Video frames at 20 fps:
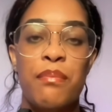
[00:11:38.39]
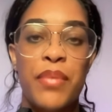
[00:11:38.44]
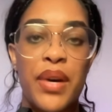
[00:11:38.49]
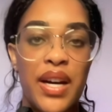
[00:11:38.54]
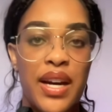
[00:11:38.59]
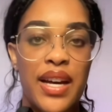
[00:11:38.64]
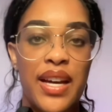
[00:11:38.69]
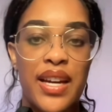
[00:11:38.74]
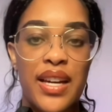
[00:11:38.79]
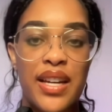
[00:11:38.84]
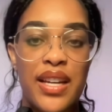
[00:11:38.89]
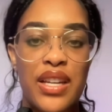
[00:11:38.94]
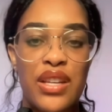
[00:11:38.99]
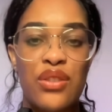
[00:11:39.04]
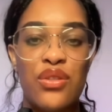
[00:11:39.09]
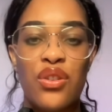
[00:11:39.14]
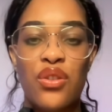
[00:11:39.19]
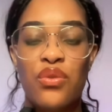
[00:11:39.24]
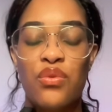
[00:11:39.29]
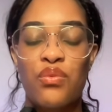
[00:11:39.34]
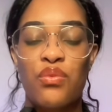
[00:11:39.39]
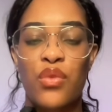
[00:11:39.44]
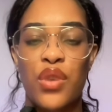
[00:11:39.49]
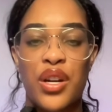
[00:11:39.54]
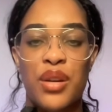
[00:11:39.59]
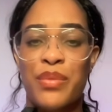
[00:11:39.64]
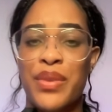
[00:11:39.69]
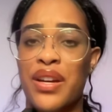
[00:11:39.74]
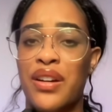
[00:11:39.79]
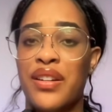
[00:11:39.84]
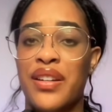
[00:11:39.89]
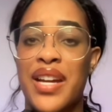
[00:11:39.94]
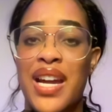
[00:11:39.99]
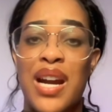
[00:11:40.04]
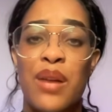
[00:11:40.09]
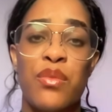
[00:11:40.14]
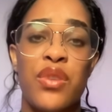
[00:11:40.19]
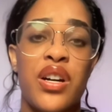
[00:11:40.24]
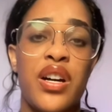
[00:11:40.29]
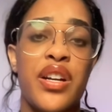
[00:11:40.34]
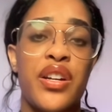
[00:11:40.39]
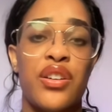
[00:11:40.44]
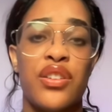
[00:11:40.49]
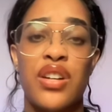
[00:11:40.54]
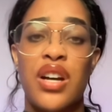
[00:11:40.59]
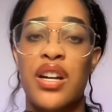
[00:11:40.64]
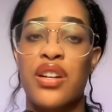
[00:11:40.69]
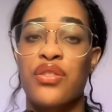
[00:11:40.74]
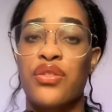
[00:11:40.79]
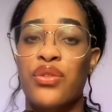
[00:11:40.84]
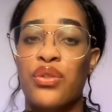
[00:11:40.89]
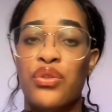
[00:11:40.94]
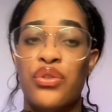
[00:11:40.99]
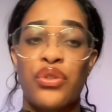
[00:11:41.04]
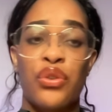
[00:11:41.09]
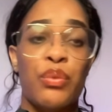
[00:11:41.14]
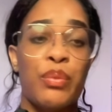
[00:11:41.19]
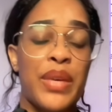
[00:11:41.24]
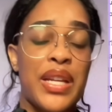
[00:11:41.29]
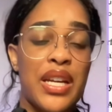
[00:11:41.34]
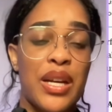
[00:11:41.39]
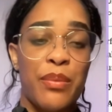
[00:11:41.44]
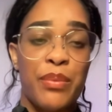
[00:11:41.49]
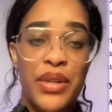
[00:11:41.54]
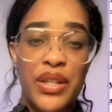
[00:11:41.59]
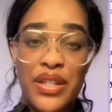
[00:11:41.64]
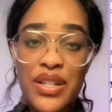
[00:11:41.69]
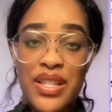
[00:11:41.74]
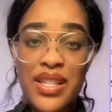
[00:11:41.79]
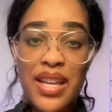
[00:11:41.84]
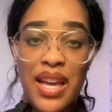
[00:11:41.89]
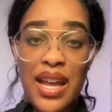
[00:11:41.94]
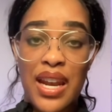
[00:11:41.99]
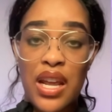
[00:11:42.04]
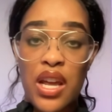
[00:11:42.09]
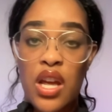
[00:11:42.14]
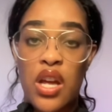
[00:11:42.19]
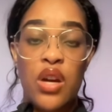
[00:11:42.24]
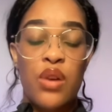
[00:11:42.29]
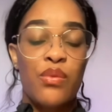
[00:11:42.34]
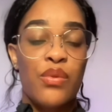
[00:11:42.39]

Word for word: but you don't want to be on camera, you're not a social media person?